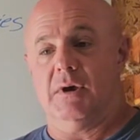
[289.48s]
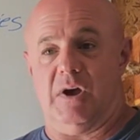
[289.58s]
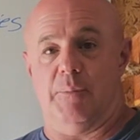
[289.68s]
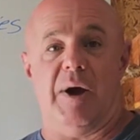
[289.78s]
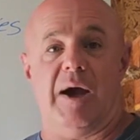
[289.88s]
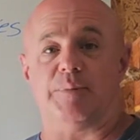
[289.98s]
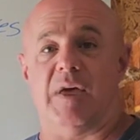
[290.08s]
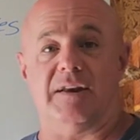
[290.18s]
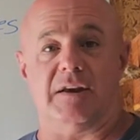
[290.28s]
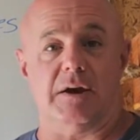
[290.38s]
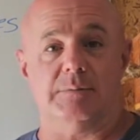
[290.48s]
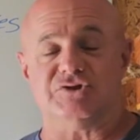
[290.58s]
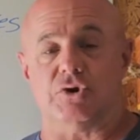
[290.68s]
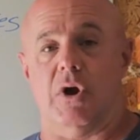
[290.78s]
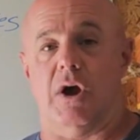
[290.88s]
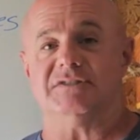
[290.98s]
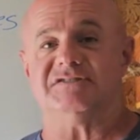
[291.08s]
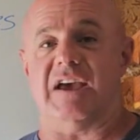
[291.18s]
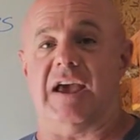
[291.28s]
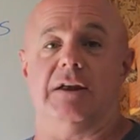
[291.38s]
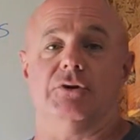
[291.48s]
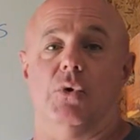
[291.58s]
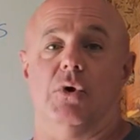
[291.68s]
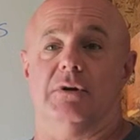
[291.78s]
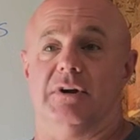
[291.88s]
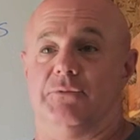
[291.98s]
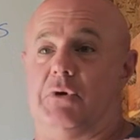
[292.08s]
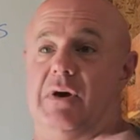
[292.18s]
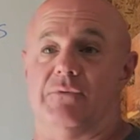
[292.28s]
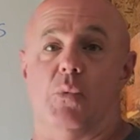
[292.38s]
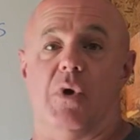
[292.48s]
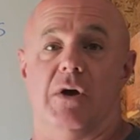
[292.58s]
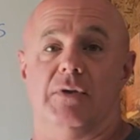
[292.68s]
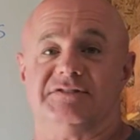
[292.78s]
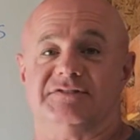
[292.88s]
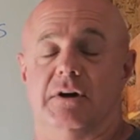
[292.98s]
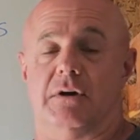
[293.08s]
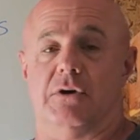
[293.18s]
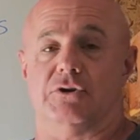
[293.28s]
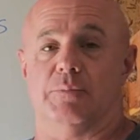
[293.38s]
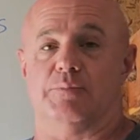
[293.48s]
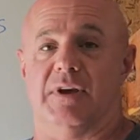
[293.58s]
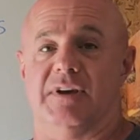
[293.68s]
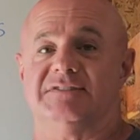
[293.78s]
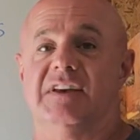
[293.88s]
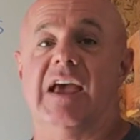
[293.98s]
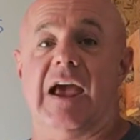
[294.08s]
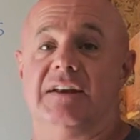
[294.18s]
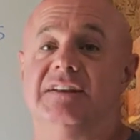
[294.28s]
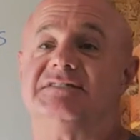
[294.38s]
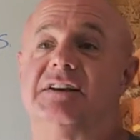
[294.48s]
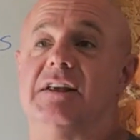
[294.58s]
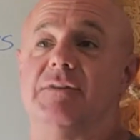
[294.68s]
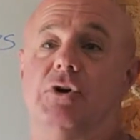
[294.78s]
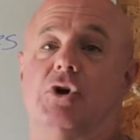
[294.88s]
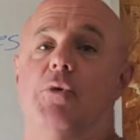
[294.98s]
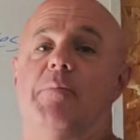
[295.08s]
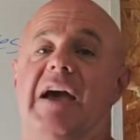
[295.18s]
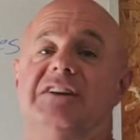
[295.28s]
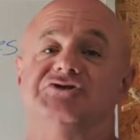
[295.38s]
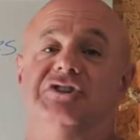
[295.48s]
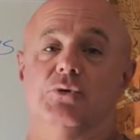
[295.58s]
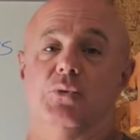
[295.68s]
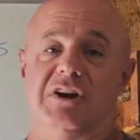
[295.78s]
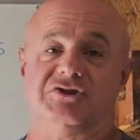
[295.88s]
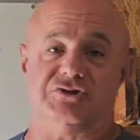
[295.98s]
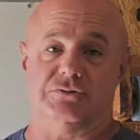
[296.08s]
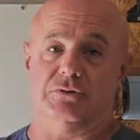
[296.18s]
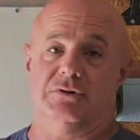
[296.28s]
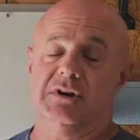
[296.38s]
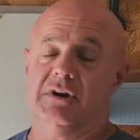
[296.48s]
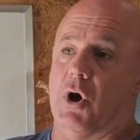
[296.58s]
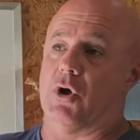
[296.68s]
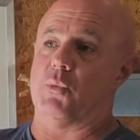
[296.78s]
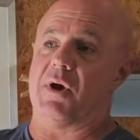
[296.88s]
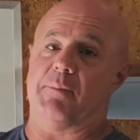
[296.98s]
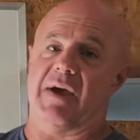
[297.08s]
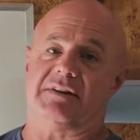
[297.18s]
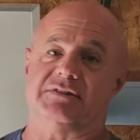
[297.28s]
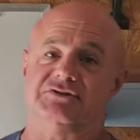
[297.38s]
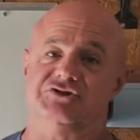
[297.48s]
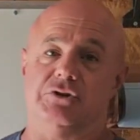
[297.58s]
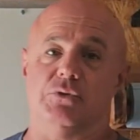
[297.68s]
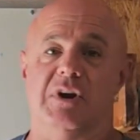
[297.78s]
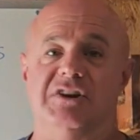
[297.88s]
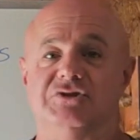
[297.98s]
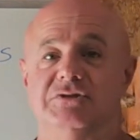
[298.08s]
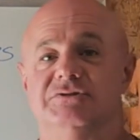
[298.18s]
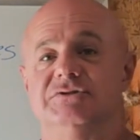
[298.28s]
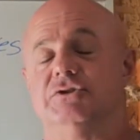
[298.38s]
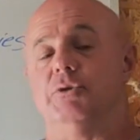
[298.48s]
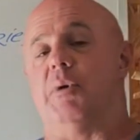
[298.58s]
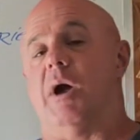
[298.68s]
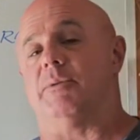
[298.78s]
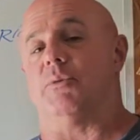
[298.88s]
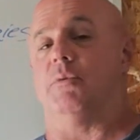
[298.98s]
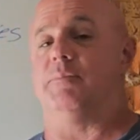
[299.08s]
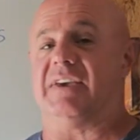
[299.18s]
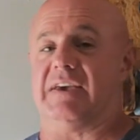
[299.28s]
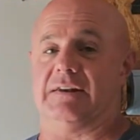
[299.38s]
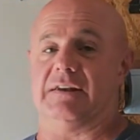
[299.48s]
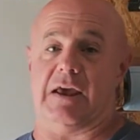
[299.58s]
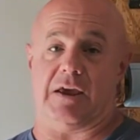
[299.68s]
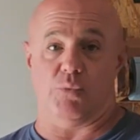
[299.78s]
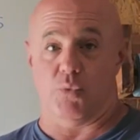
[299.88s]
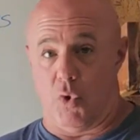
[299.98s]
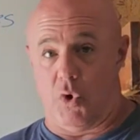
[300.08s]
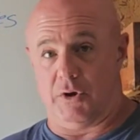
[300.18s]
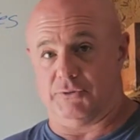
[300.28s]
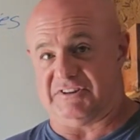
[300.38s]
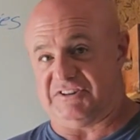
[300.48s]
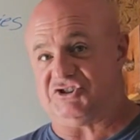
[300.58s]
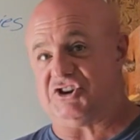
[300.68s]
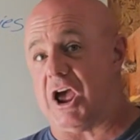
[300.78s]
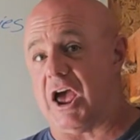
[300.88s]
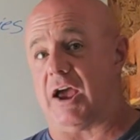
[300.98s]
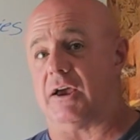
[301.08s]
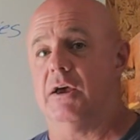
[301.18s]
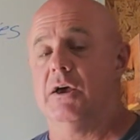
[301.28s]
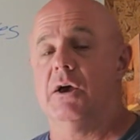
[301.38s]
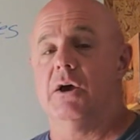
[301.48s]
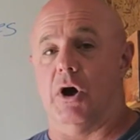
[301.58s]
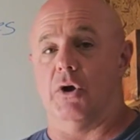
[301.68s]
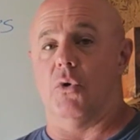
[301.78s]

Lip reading: a pipeline that comes across, and or if you have a well that's dug on your place, and this could even go back generational, all the way back to generations, you probably will be getting a royalty check on